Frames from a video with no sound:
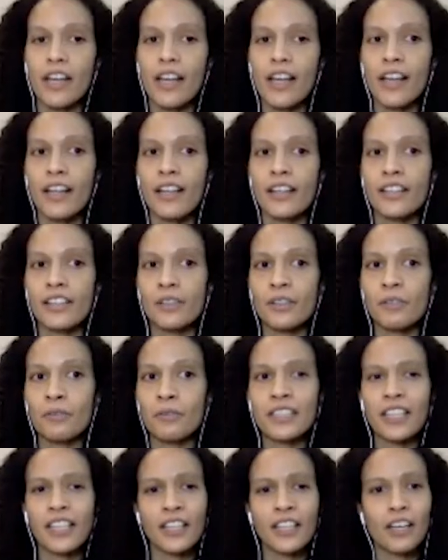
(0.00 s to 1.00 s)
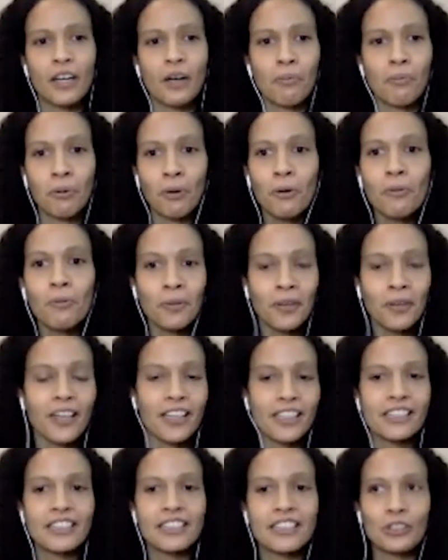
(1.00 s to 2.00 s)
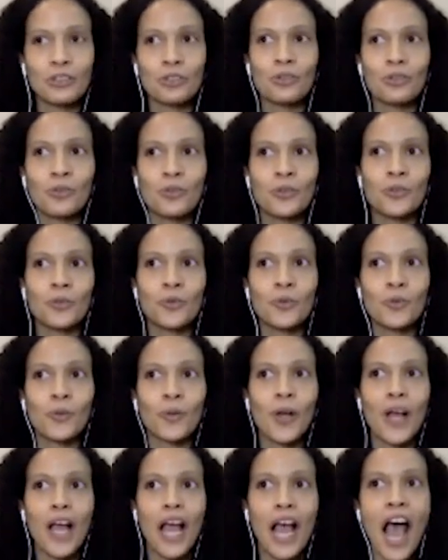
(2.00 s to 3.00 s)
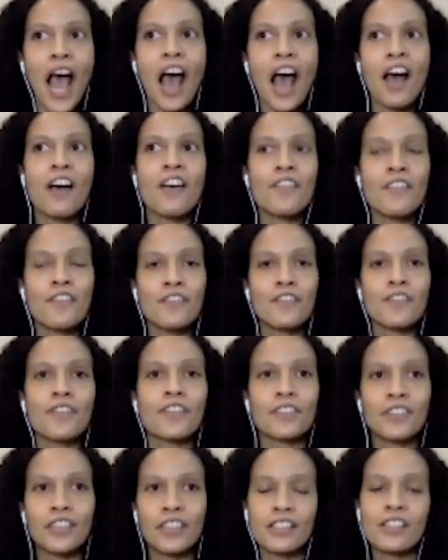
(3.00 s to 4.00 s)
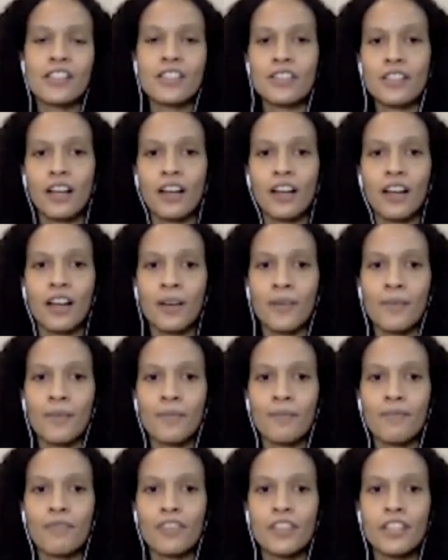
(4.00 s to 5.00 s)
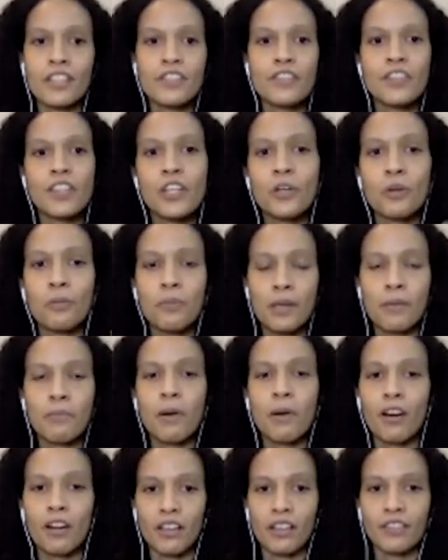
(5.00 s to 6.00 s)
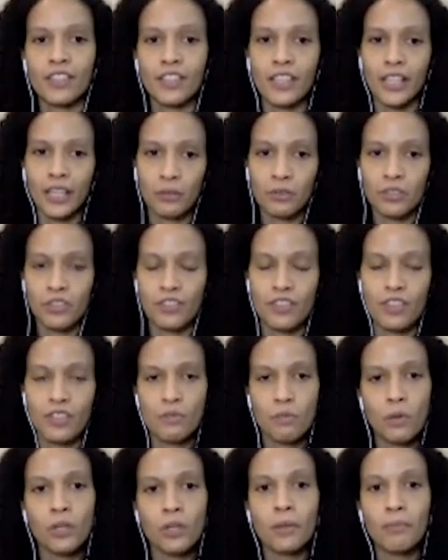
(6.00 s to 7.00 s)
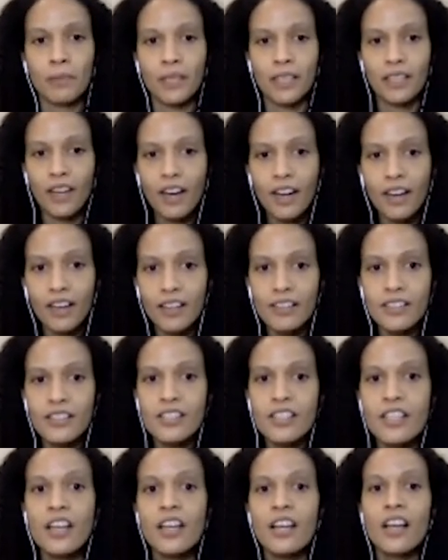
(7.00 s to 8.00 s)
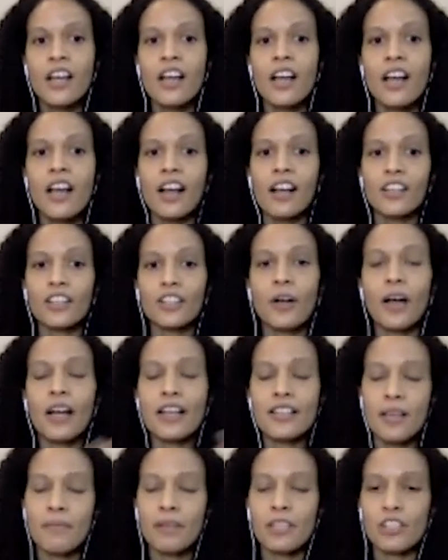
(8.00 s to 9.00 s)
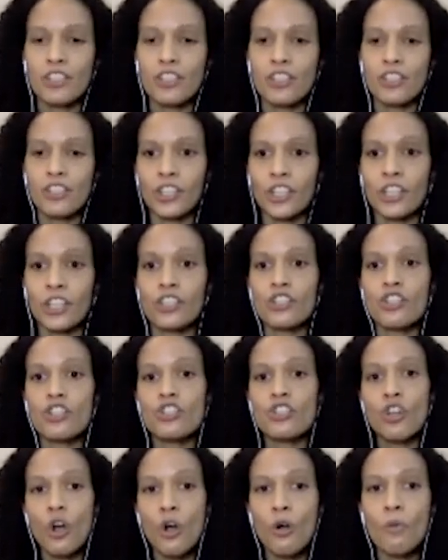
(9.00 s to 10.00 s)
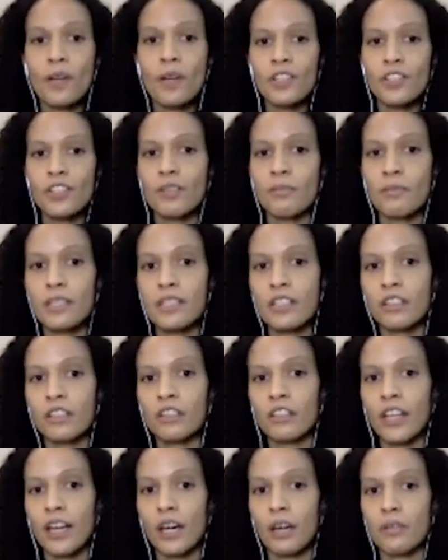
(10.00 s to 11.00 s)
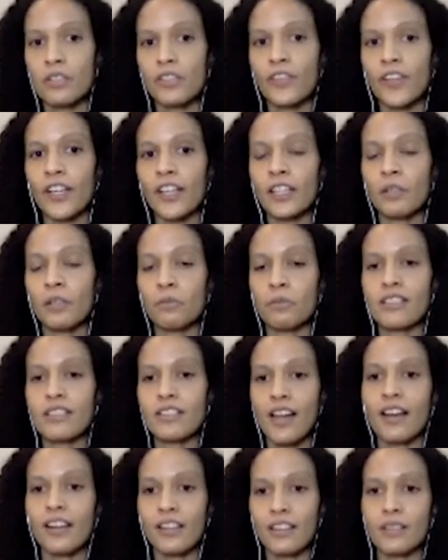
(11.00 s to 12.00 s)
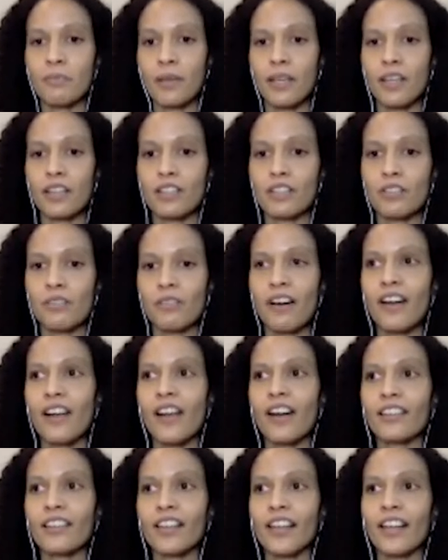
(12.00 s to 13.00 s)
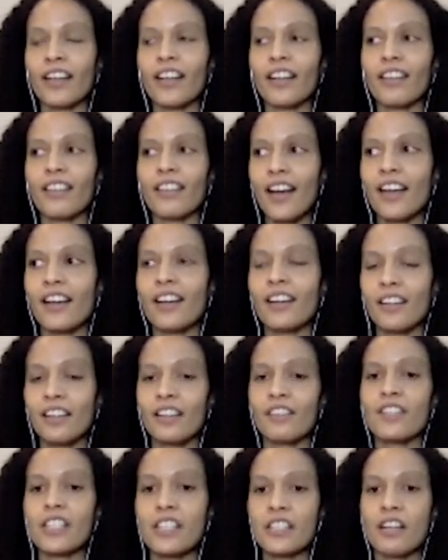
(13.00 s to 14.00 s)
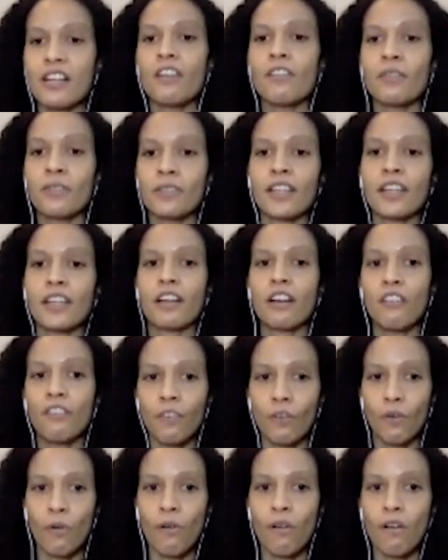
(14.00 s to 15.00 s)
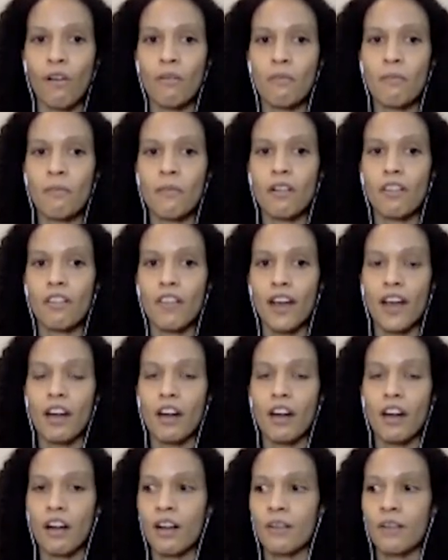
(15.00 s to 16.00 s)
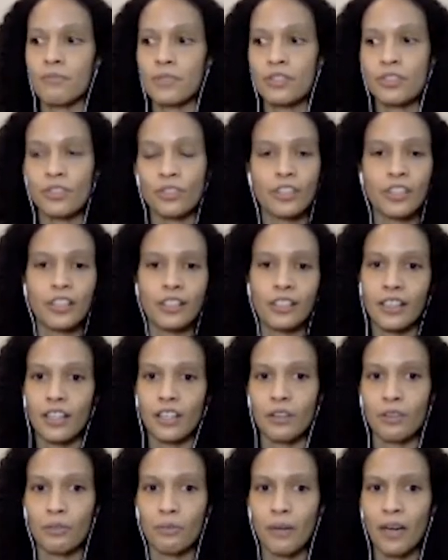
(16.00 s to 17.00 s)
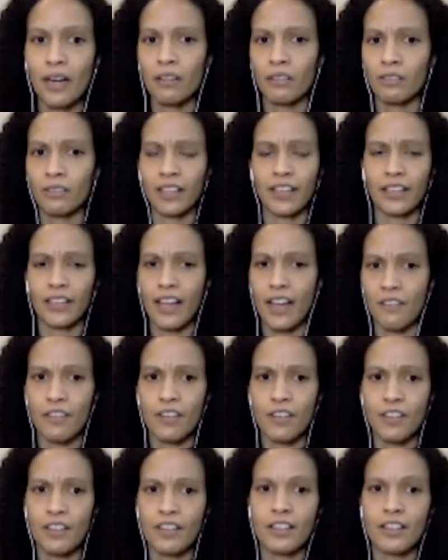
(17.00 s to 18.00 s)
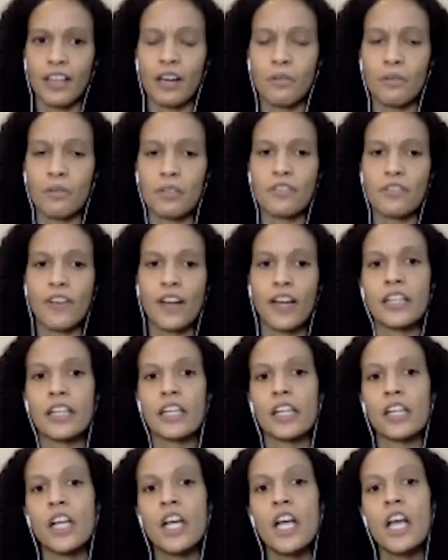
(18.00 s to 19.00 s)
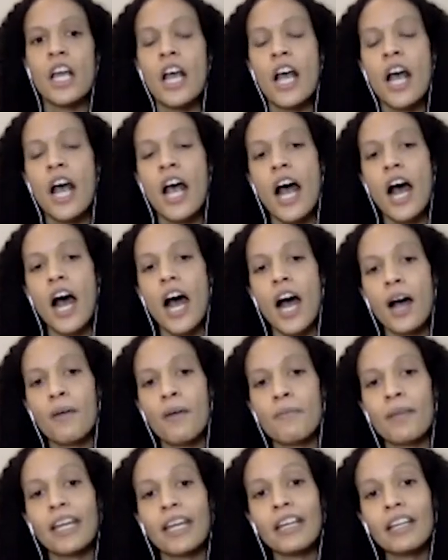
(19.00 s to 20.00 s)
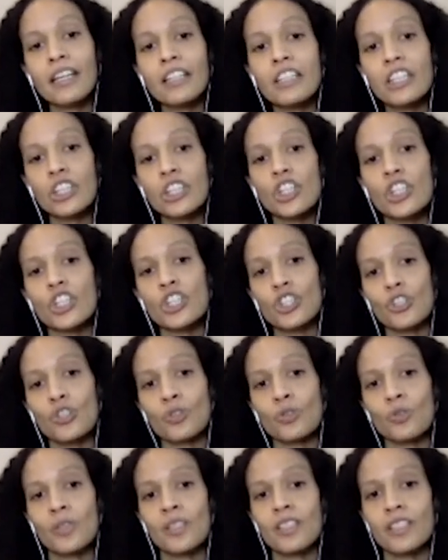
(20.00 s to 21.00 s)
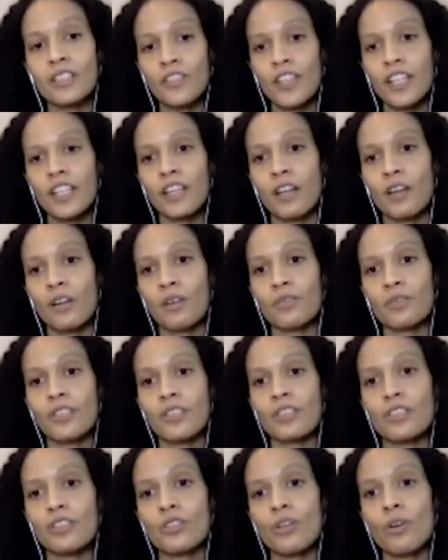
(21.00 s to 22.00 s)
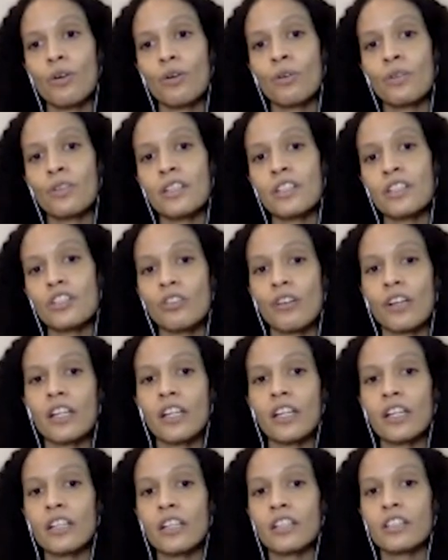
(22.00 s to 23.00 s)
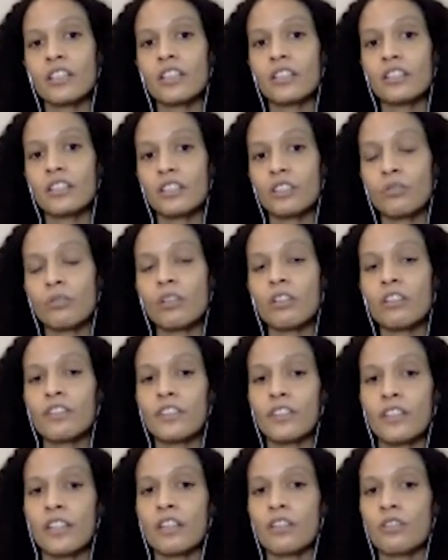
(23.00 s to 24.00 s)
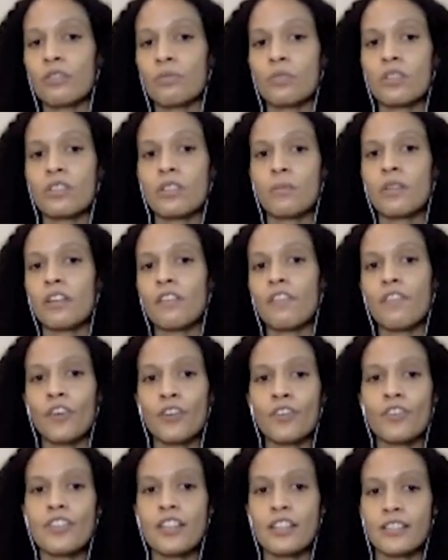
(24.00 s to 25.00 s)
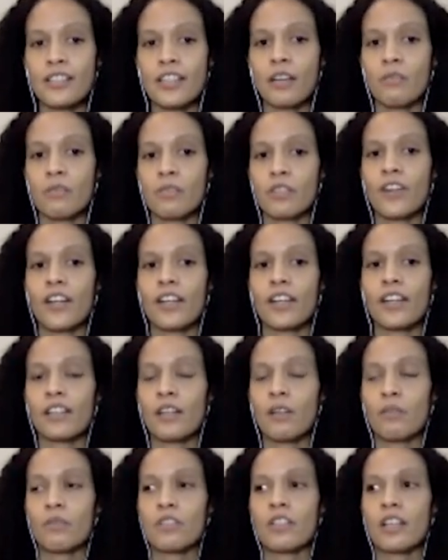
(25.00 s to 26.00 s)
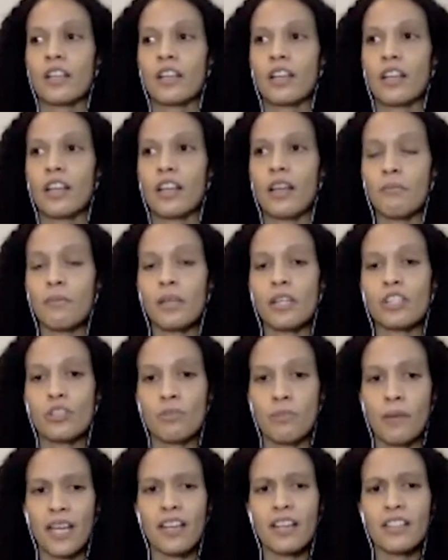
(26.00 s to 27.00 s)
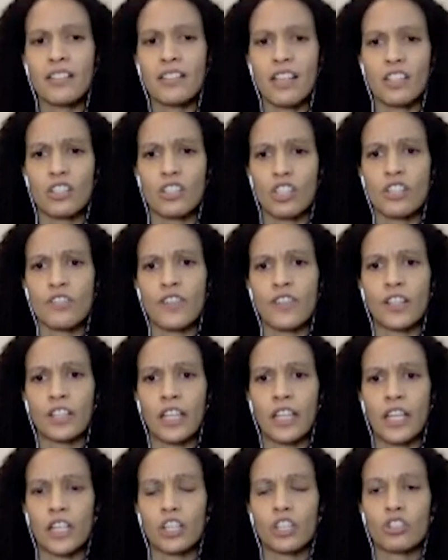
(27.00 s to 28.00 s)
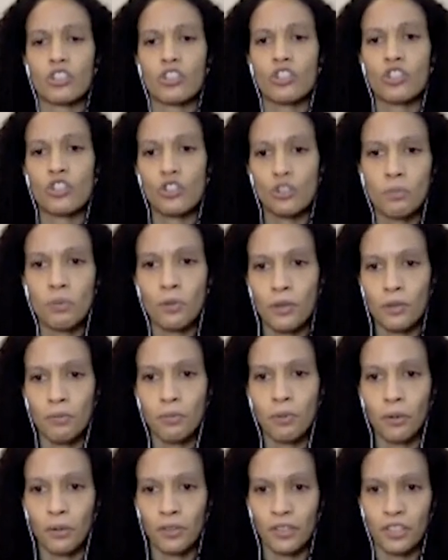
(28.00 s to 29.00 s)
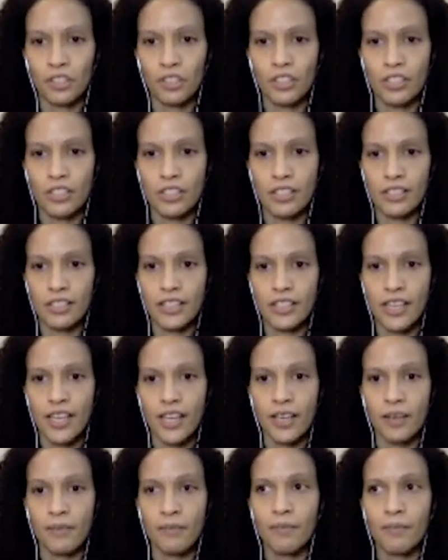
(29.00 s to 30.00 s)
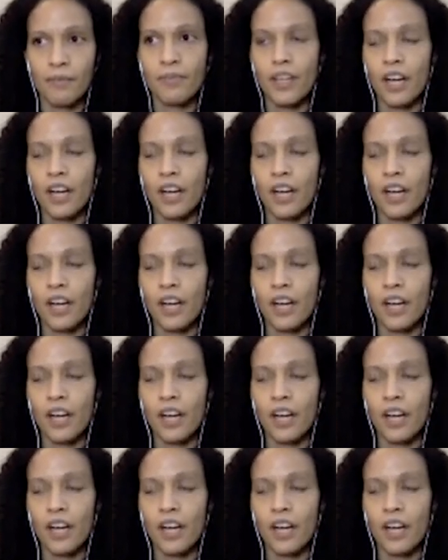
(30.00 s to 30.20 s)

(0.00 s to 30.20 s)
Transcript: And it was like appropriate to have this video be a part of the language of this work because, you know, as I mentioned earlier, so much of the material that I was finding was text-based, right? Like that in and of itself was like a form that circulated throughout like everything that I was finding, in addition to these videos. So these training tutorial videos were some of the first things that I was finding that was like image-based, that just felt like super important just the same.